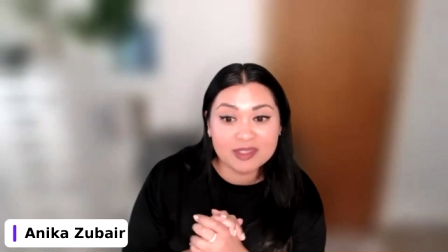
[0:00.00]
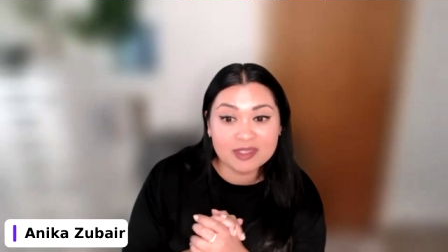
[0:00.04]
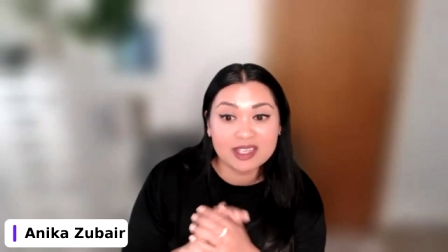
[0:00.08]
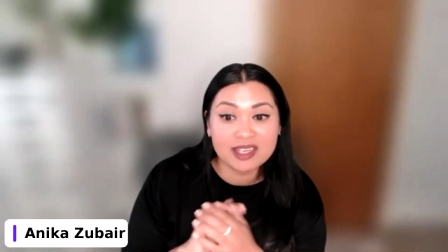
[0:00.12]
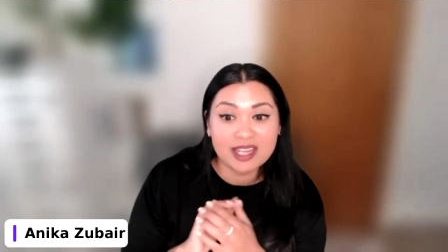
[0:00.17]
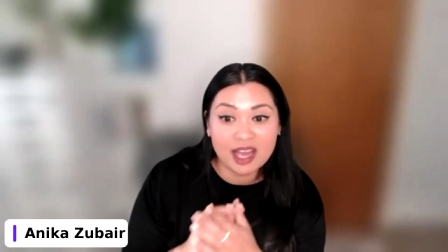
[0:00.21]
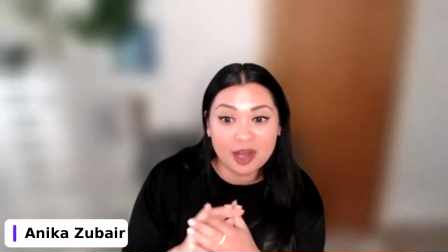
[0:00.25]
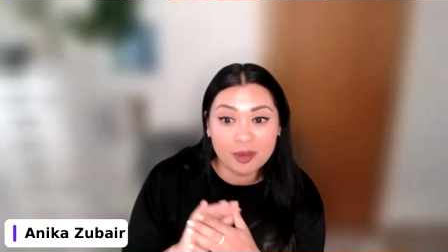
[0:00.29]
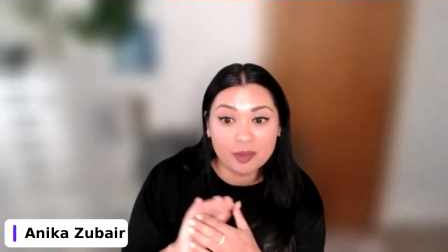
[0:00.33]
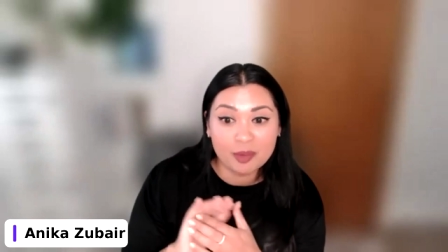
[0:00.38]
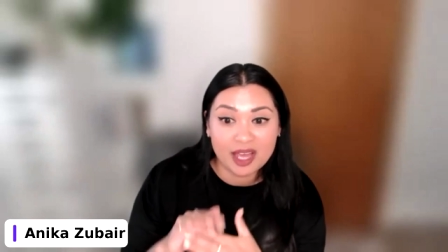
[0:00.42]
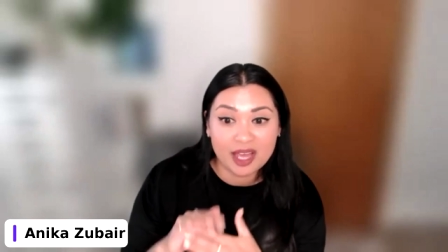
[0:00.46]
And
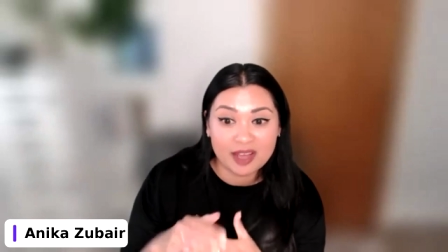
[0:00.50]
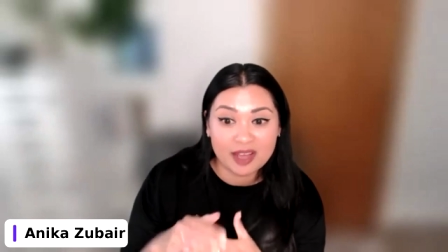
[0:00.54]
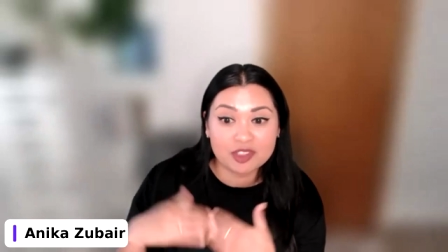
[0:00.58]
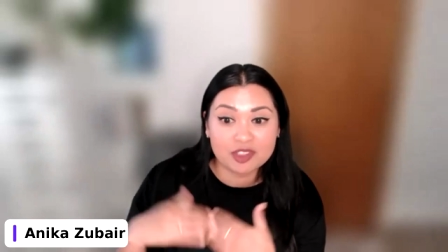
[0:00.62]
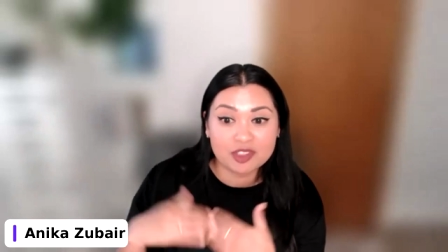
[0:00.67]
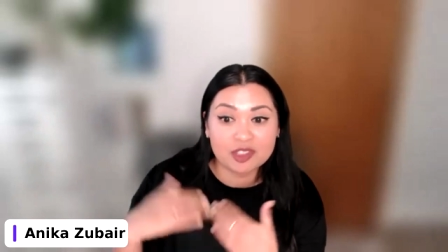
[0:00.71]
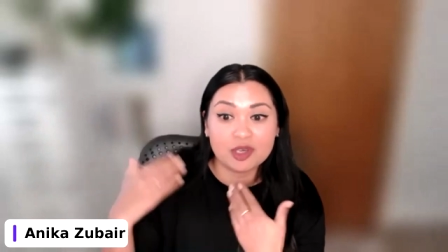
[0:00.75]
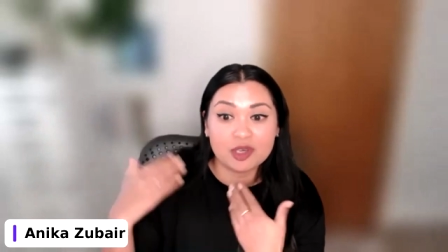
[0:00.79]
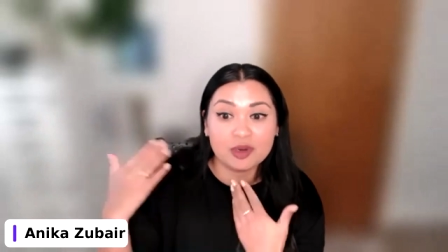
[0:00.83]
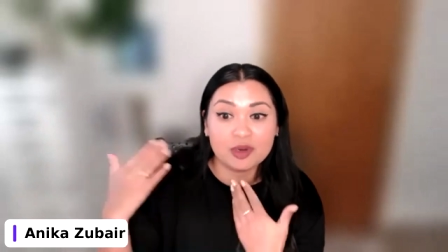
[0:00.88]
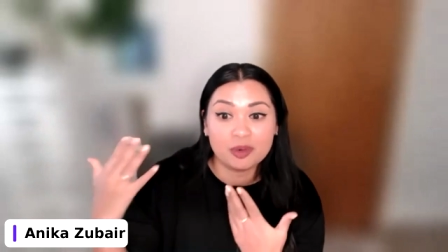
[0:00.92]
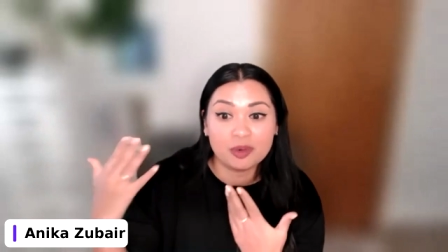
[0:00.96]
now we have to
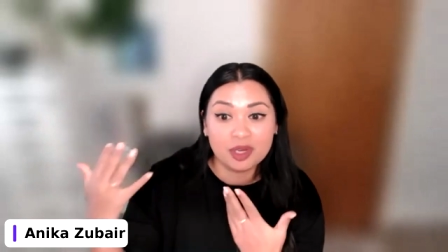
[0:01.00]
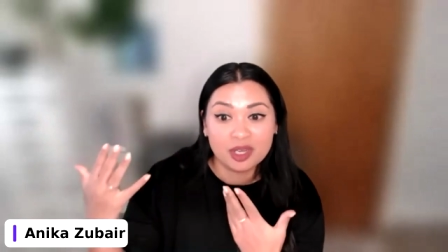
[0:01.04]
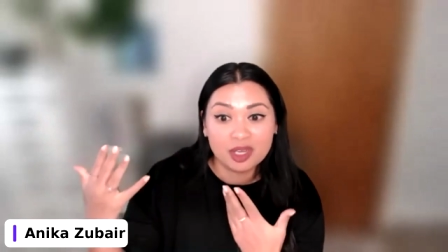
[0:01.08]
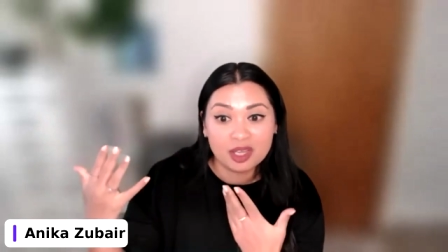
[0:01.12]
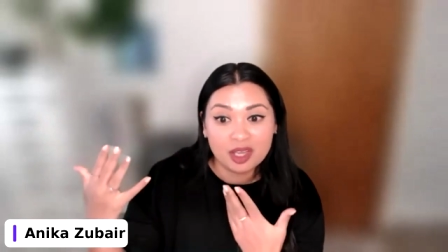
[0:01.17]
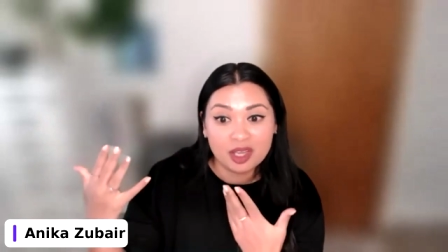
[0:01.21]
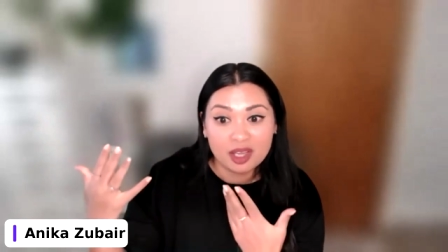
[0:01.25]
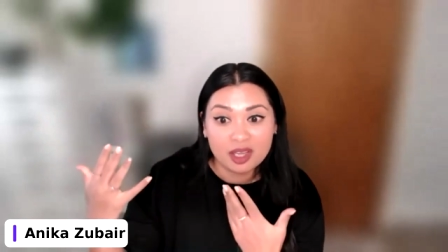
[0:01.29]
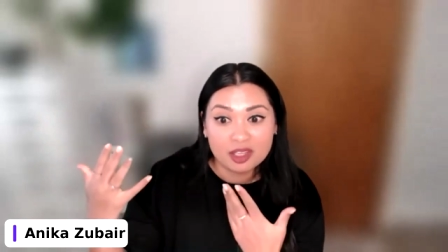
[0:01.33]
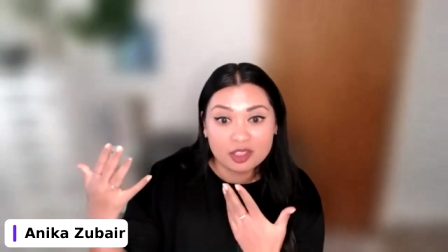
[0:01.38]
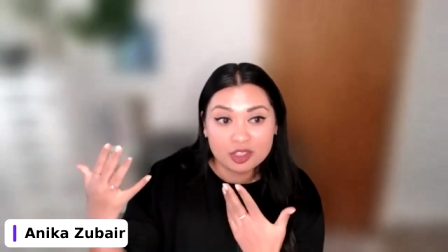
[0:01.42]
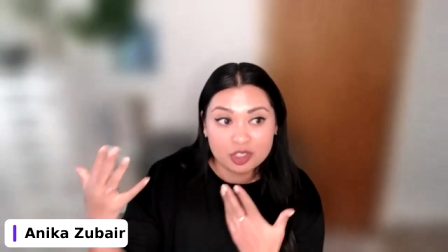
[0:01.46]
go
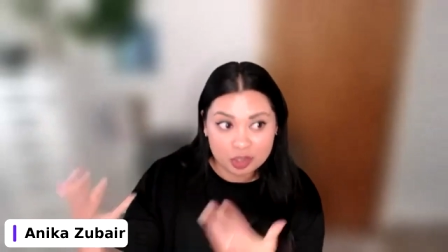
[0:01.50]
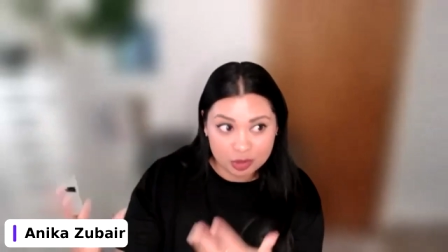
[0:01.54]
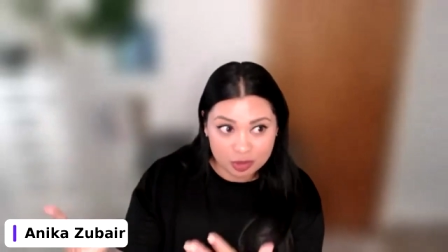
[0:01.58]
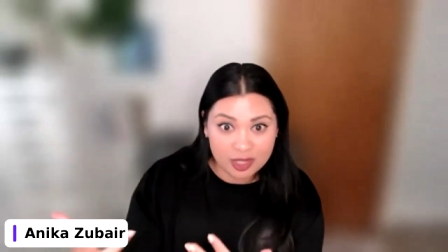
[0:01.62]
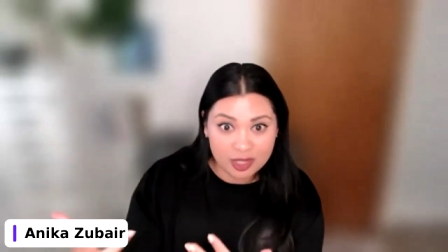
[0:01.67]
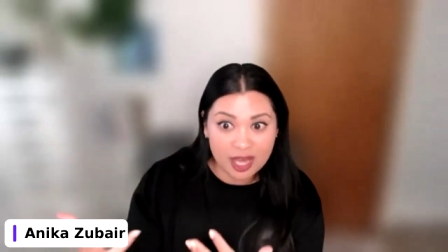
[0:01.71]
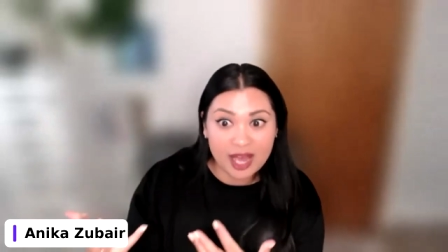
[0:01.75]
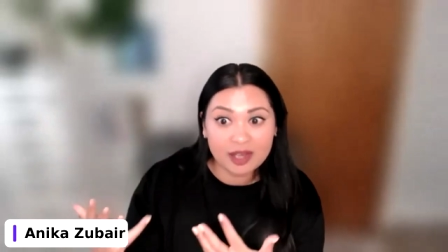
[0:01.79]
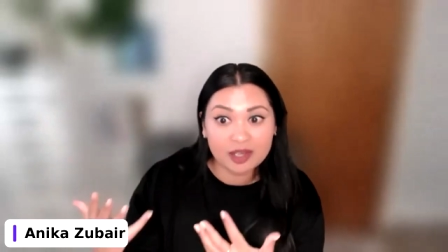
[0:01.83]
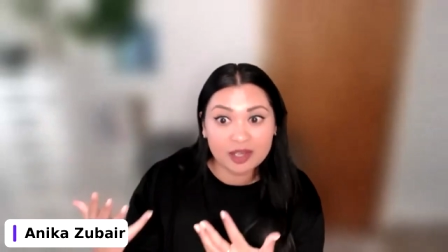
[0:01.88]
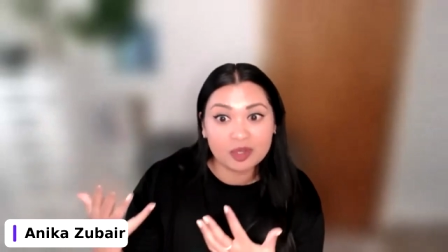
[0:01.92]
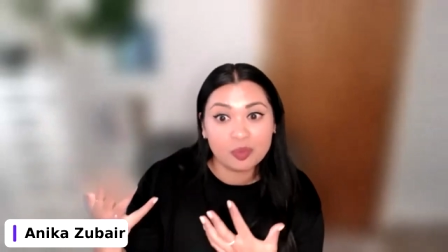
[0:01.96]
do
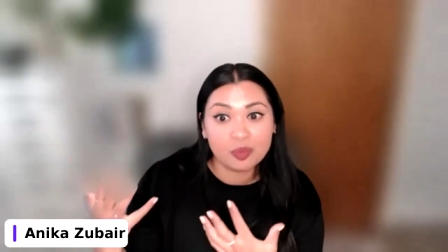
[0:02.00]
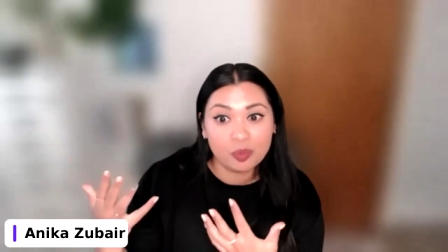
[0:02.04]
that